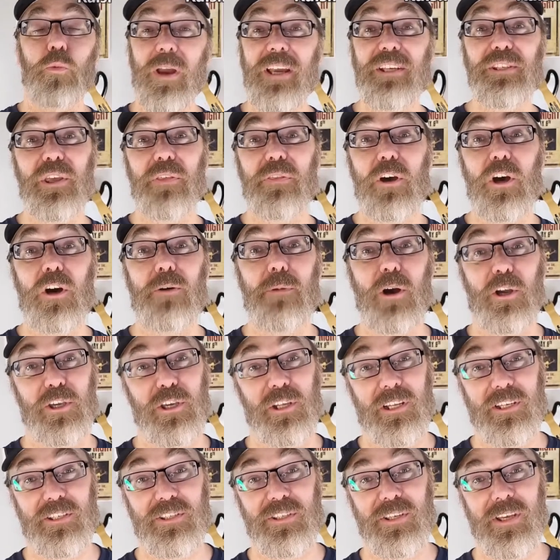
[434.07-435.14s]
Raising the
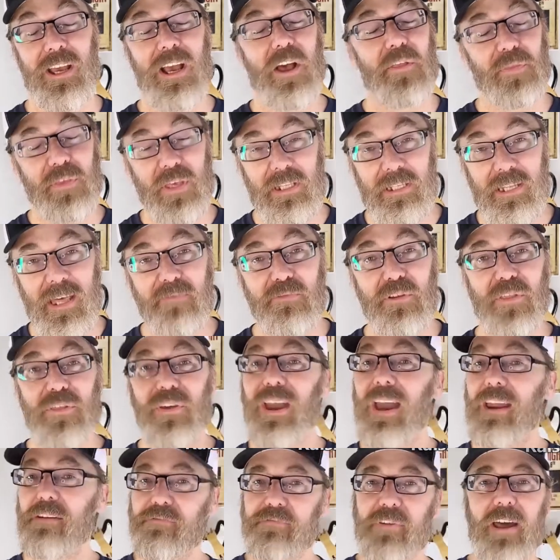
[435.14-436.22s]
Homunculus, the 11th
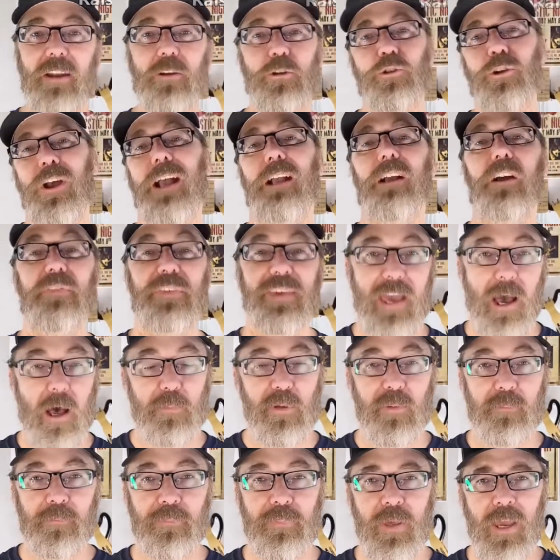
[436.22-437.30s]
and final track on the
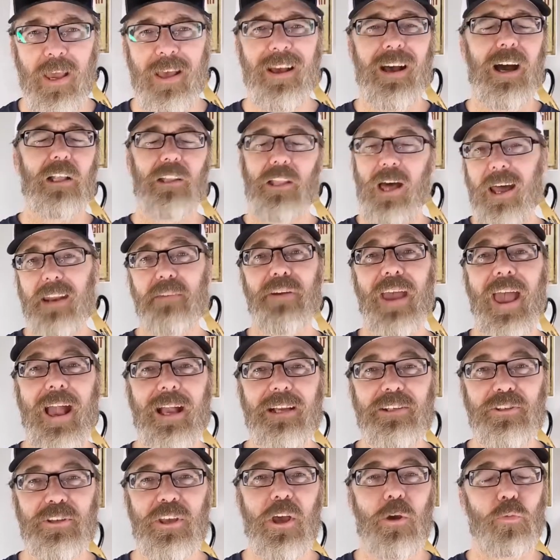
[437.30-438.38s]
album. A lot of
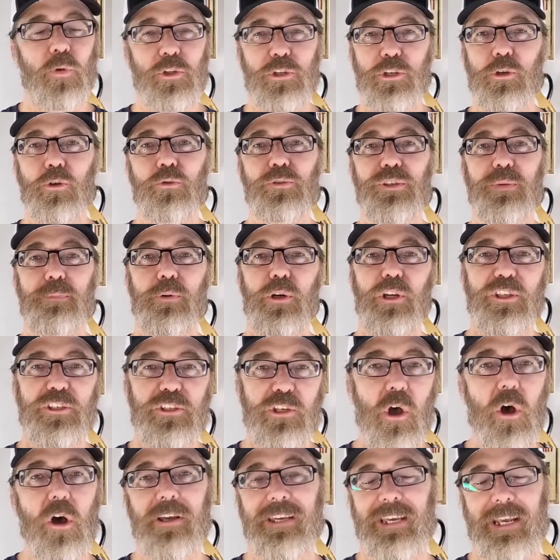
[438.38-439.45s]
acts will choose to put a
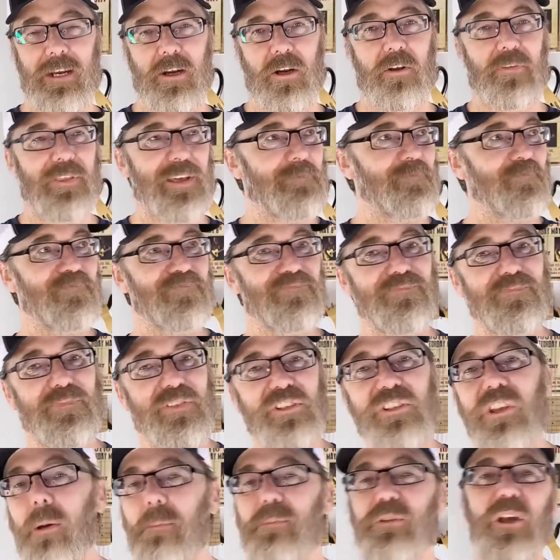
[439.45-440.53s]
song here that
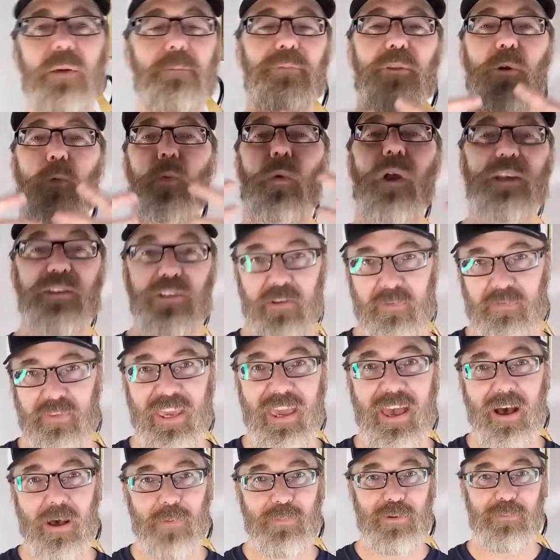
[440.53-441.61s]
sums up the rest of
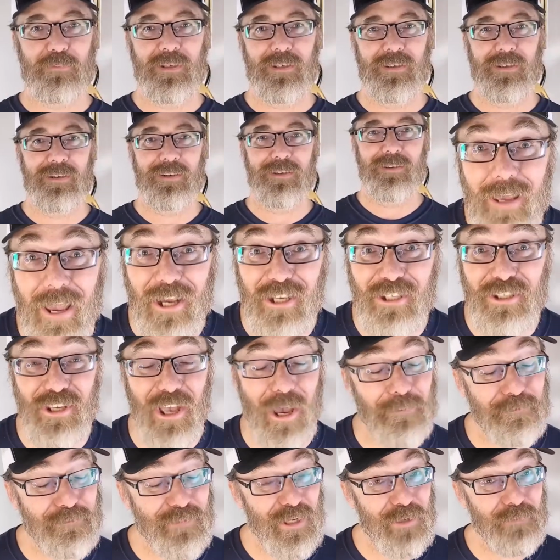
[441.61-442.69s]
the album.
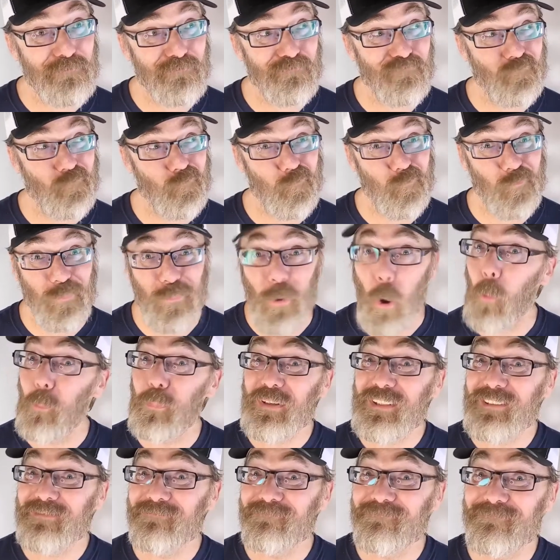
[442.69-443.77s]
Except,
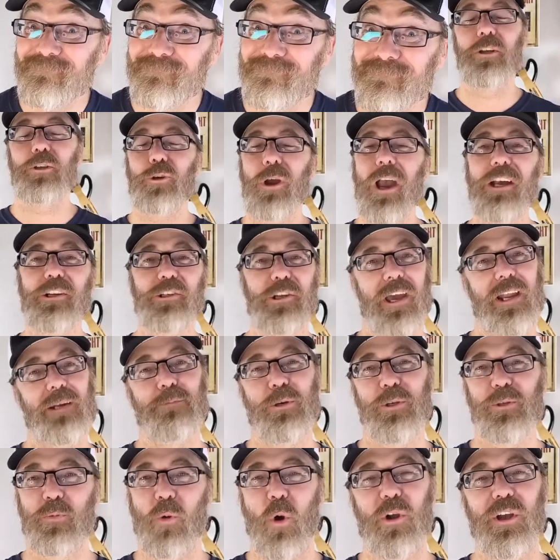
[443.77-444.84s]
nope! Trash
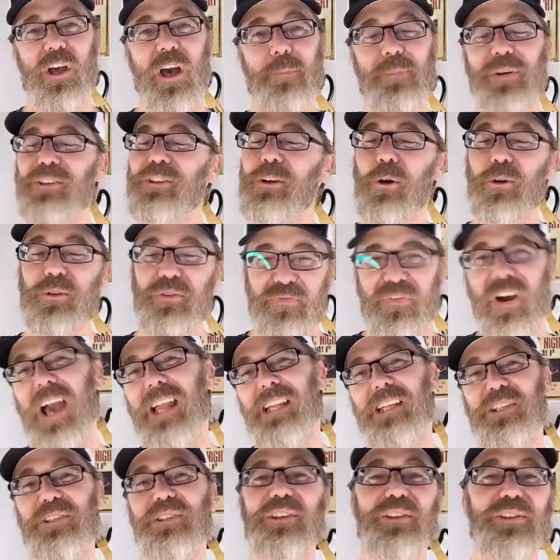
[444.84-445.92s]
Animals woke up and chose
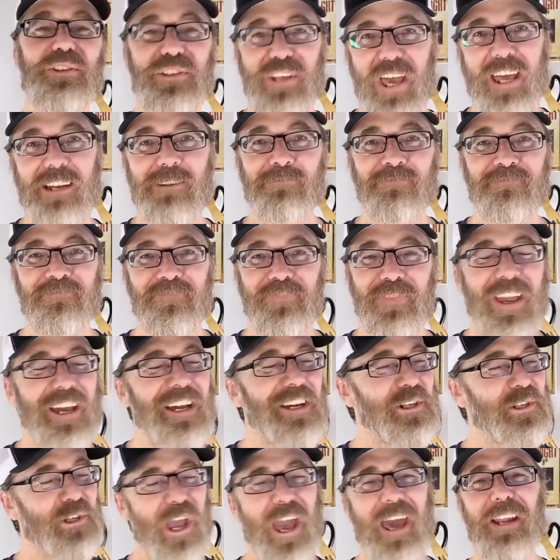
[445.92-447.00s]
violence instead,
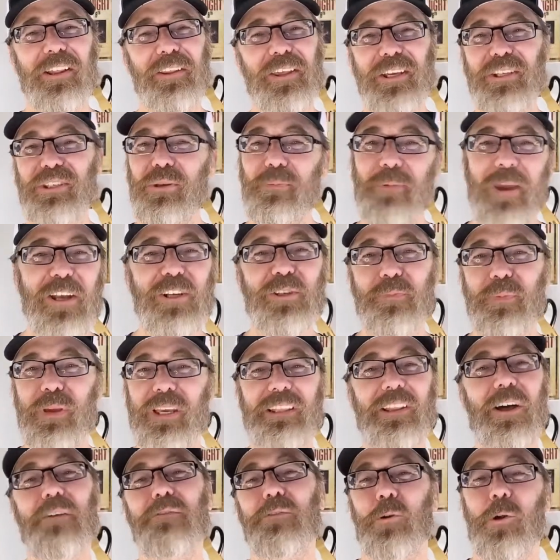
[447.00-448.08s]
channeling some
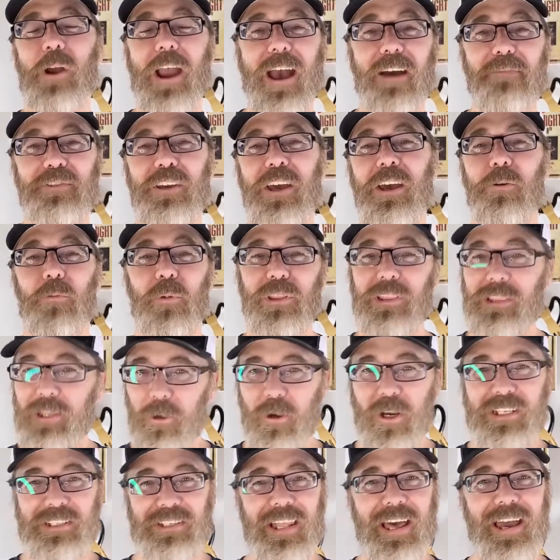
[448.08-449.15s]
HP Lovecraft with
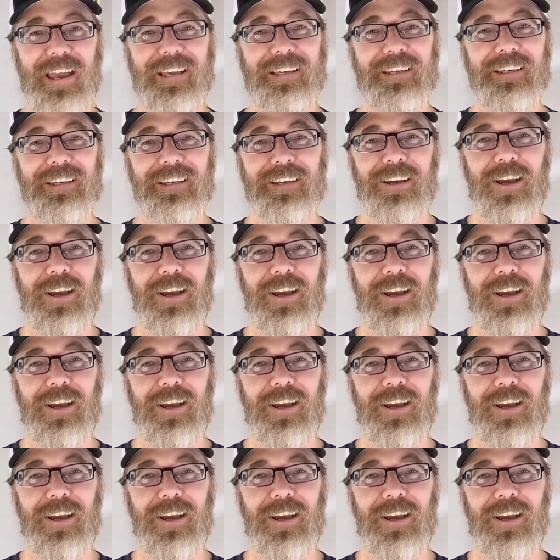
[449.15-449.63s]
lyrics like,